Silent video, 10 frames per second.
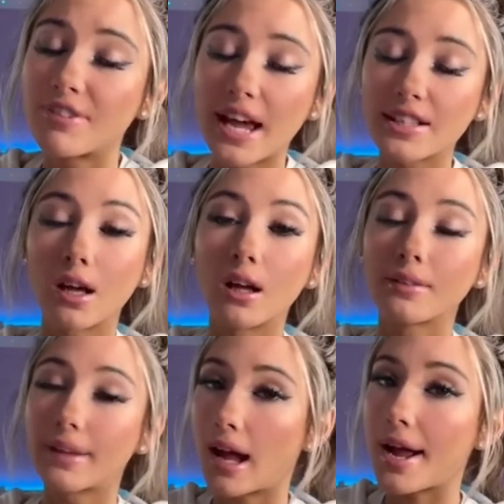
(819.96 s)
Vanessa,
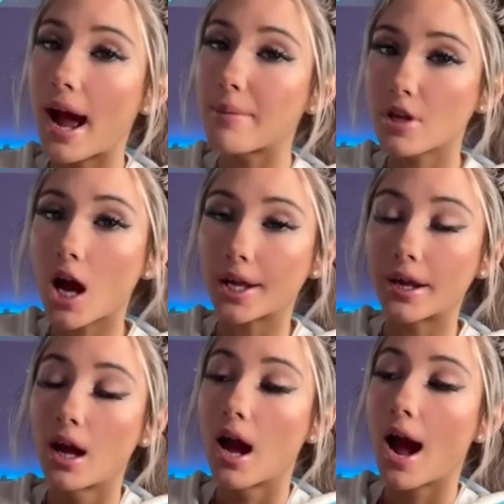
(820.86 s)
like, I'm talking.
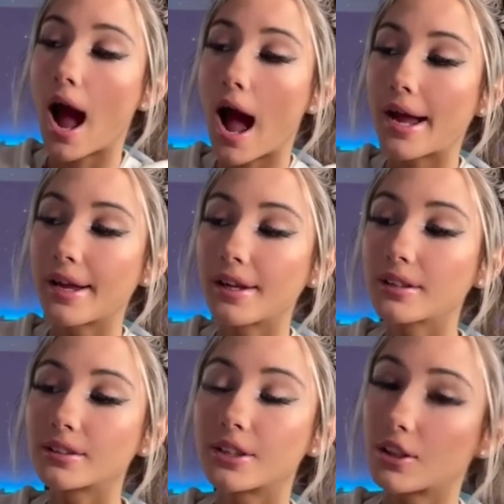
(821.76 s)

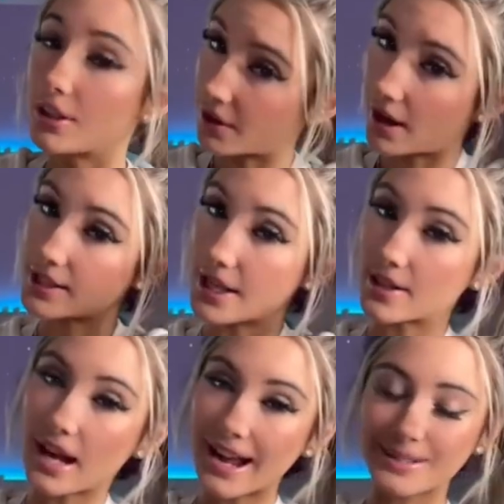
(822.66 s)
I literally don't know how to say
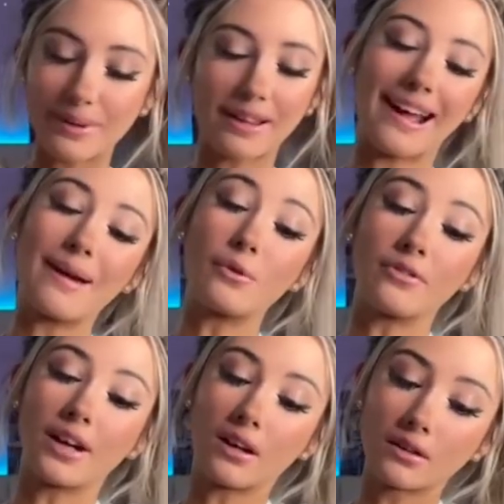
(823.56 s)
this, guys, but, like, I'm
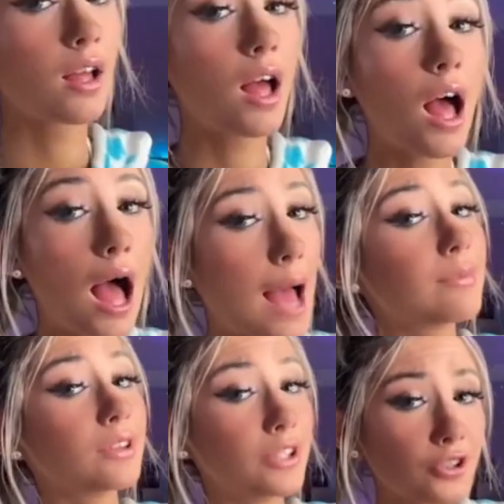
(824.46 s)
moving.
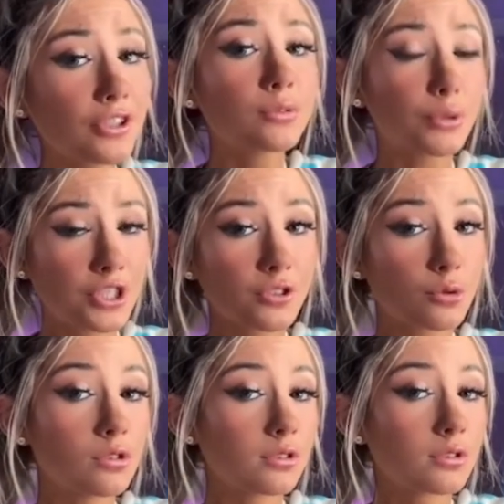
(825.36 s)
I'm literally switching
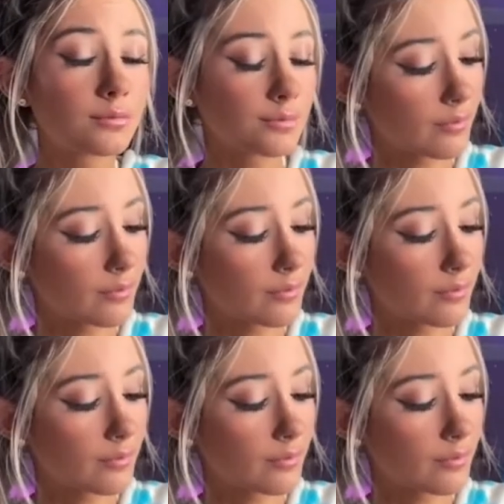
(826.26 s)
schools.